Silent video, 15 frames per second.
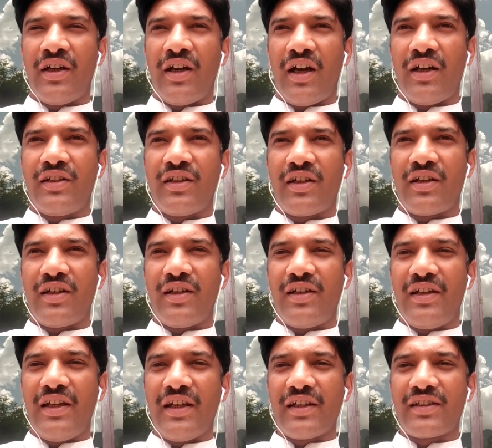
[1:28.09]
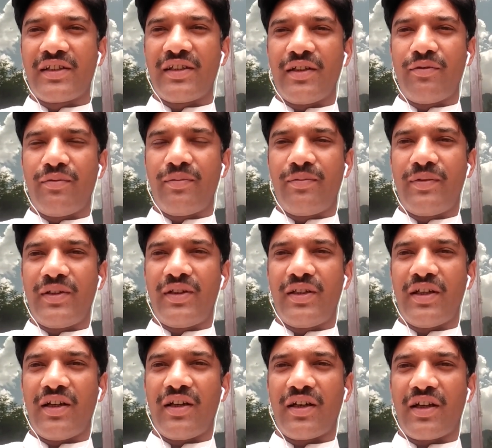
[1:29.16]
other links with
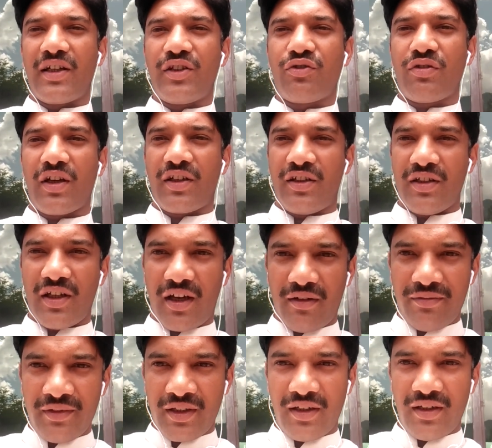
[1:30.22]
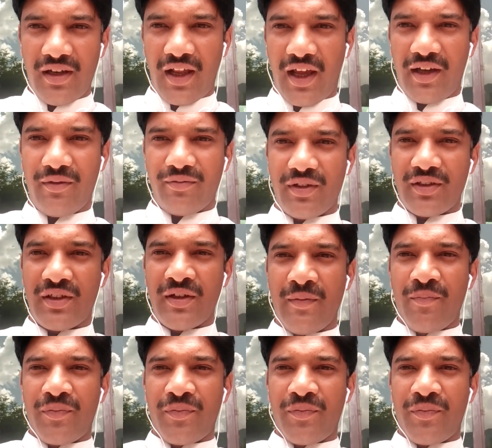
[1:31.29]
the construction of language.